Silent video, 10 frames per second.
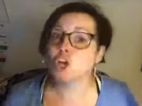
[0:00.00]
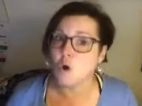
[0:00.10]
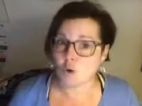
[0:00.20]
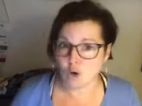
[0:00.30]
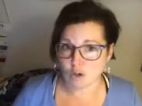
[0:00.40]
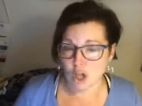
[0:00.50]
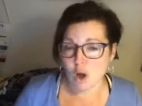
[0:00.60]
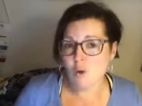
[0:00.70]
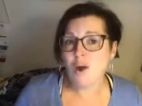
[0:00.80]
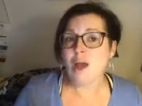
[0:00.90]
Cocoa
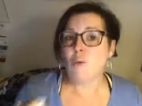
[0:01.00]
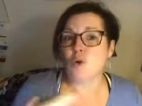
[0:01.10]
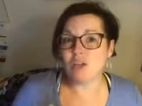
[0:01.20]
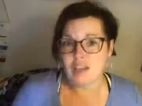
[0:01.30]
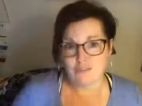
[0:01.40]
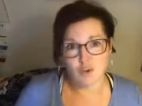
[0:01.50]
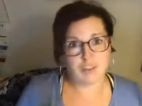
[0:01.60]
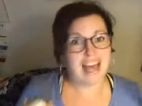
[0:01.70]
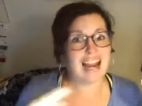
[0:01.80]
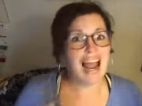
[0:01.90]
Glow will give
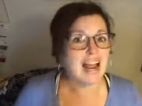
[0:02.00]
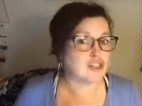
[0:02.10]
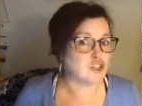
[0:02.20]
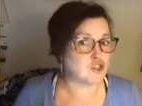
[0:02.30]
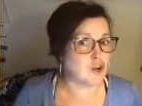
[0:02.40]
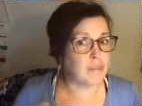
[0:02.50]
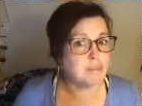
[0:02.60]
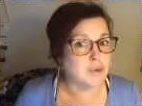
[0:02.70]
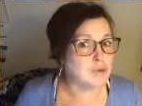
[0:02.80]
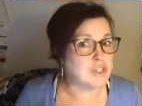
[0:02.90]
you that extra
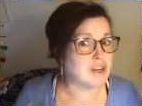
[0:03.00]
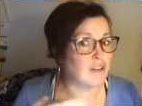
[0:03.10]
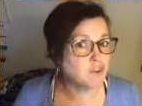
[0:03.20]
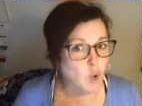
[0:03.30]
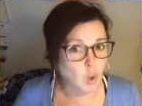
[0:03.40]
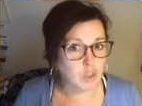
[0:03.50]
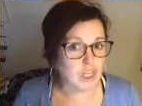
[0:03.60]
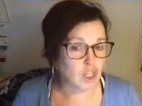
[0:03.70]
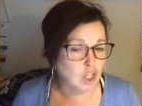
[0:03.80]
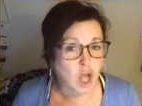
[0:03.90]
boost of
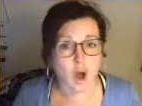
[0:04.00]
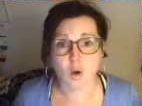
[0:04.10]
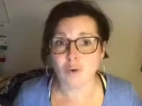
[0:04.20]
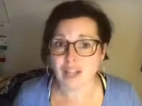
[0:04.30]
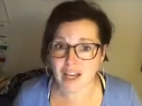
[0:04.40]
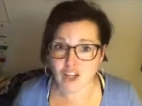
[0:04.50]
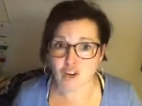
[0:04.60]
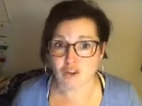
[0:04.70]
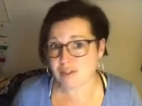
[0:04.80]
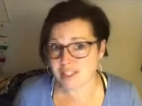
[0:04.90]
golden glow, like
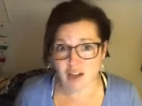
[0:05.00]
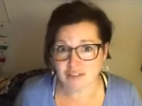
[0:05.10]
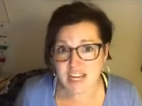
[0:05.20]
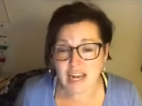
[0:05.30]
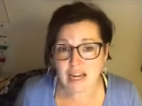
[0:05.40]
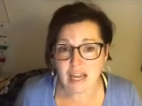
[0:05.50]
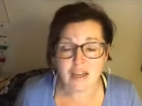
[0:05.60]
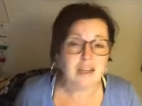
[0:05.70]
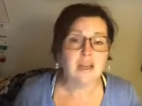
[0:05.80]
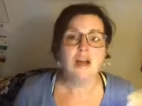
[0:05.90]
you're
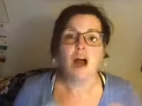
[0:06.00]
self-tanning.